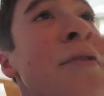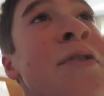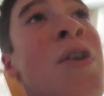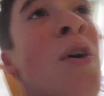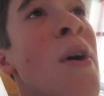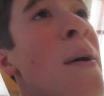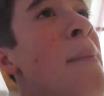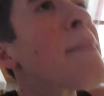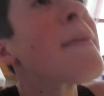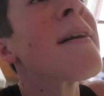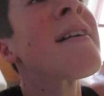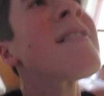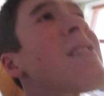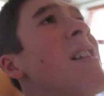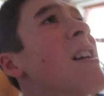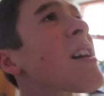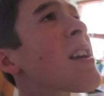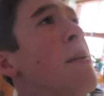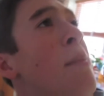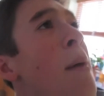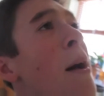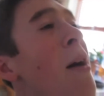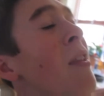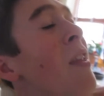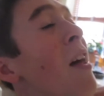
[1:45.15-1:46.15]
No, I'm not talking
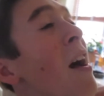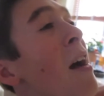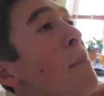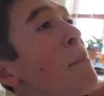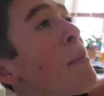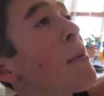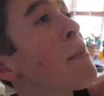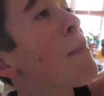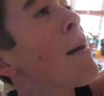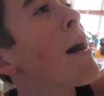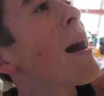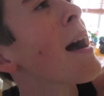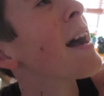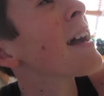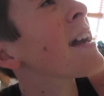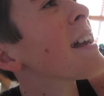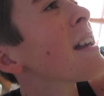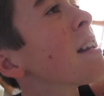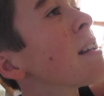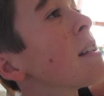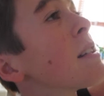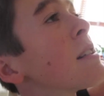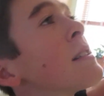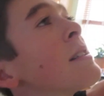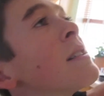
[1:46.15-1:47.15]
about life, but my.
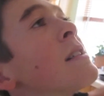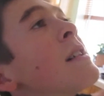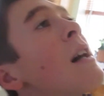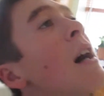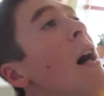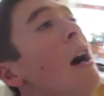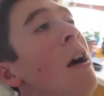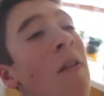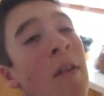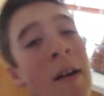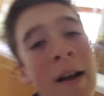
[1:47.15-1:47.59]
All